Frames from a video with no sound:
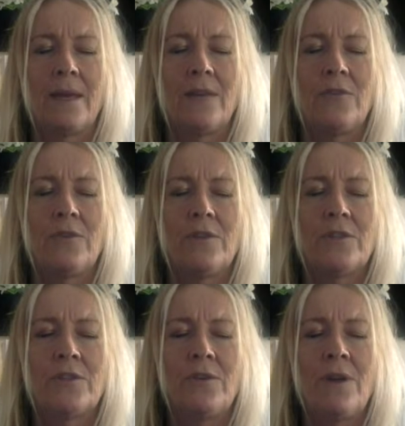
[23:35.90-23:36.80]
And you can
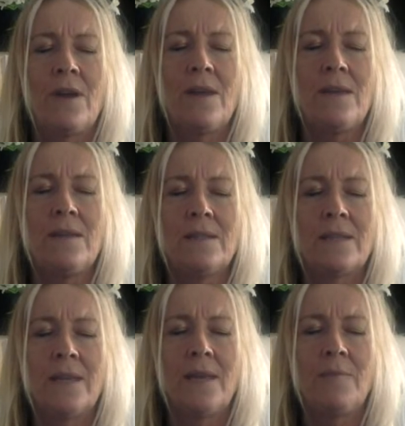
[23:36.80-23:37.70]
try and
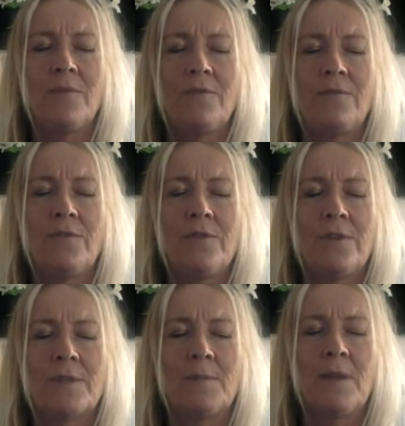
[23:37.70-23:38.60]
keep your
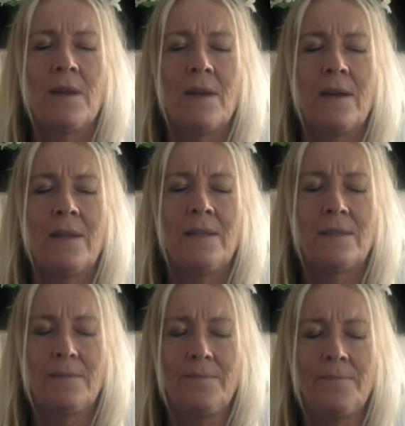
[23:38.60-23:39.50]
focus
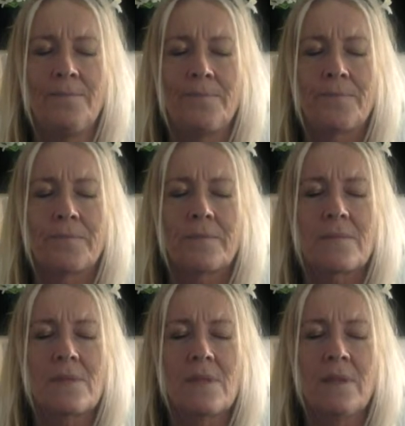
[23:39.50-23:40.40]
behind
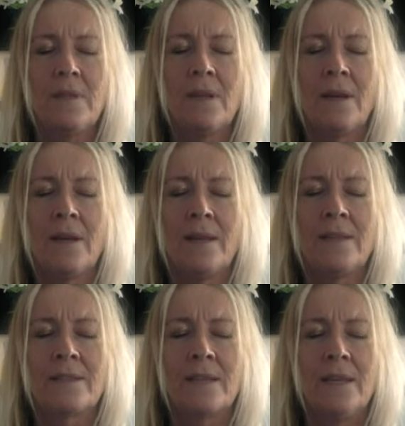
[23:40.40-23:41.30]
the
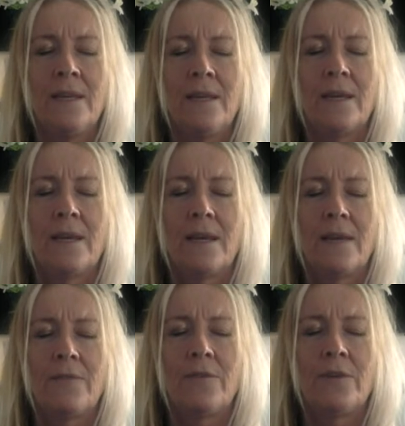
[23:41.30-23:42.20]
eyelids
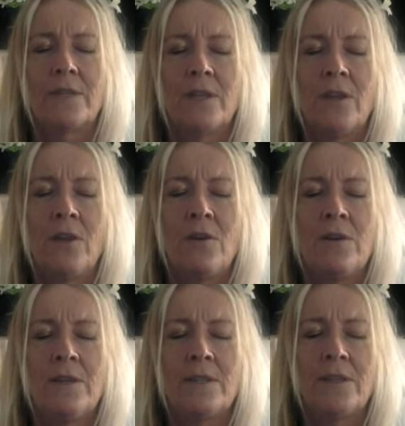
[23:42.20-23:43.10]
for as
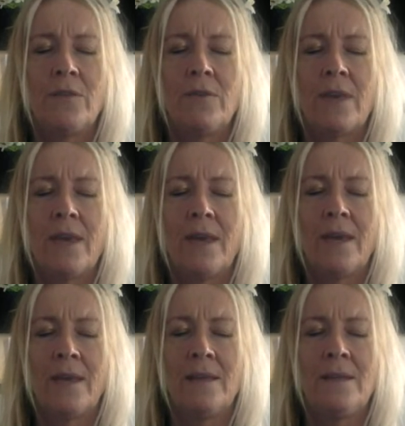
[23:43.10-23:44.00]
long as you
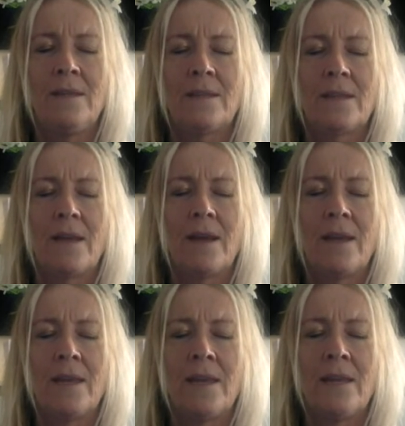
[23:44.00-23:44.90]
can,
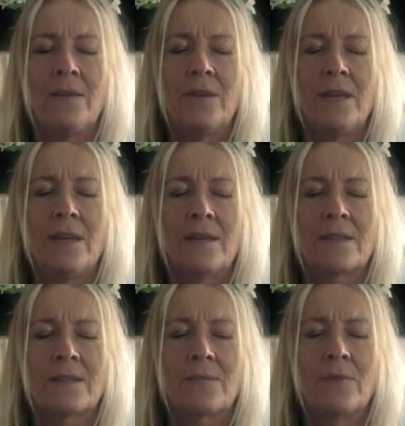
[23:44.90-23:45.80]
i.e., looking
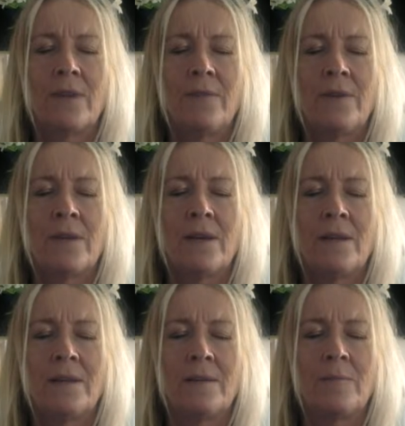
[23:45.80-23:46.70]
at whatever
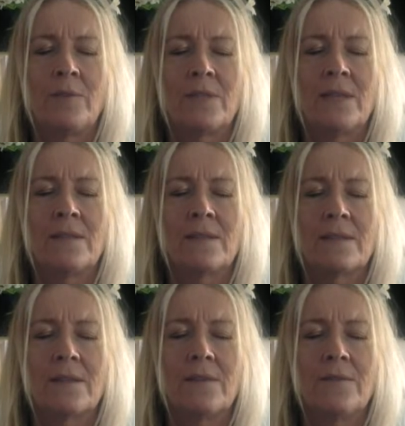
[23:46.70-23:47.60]
color presents
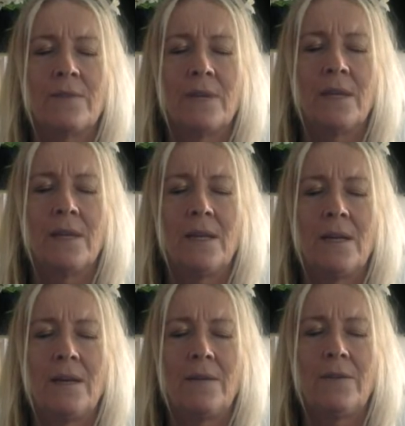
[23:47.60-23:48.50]
itself,
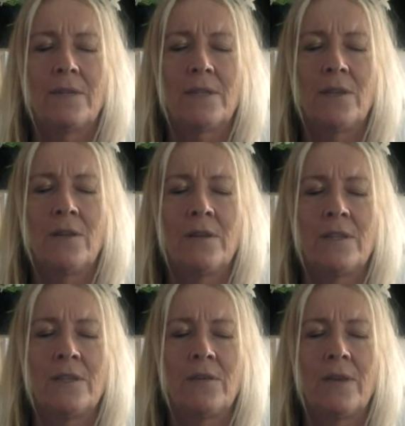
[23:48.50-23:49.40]
for as long
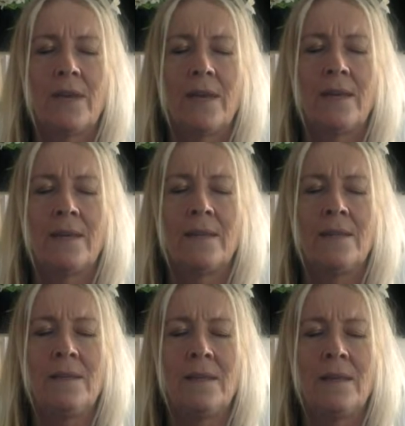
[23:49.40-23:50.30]
as you can,